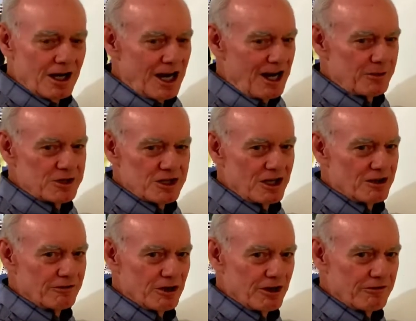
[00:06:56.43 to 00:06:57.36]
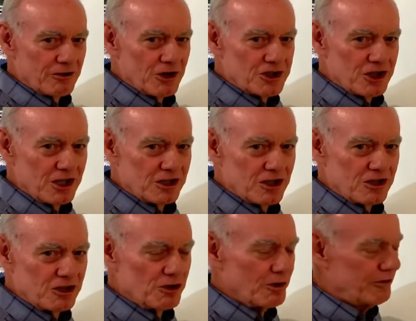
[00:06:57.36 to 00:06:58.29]
I would say the very first thing to
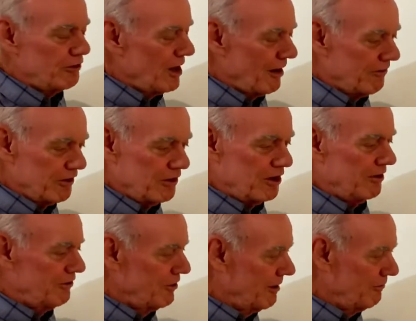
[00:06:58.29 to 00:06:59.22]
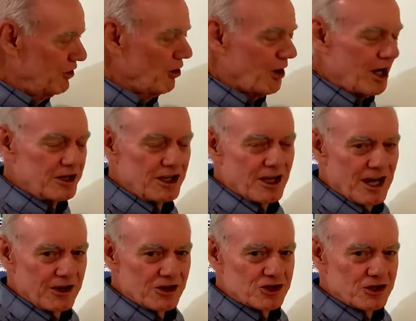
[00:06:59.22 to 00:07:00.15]
do if you have if you have no idea
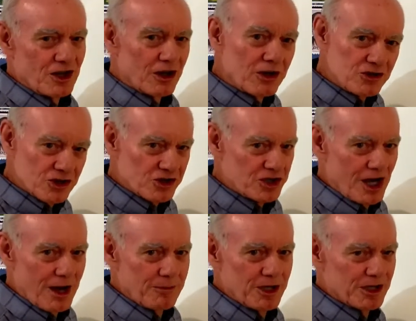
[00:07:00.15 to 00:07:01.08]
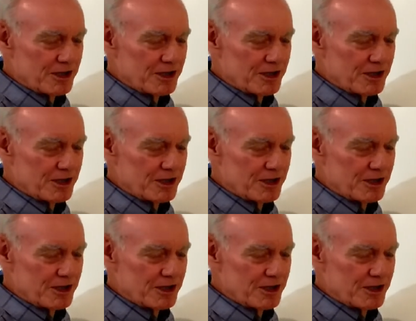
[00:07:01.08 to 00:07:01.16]
how to start, just copy it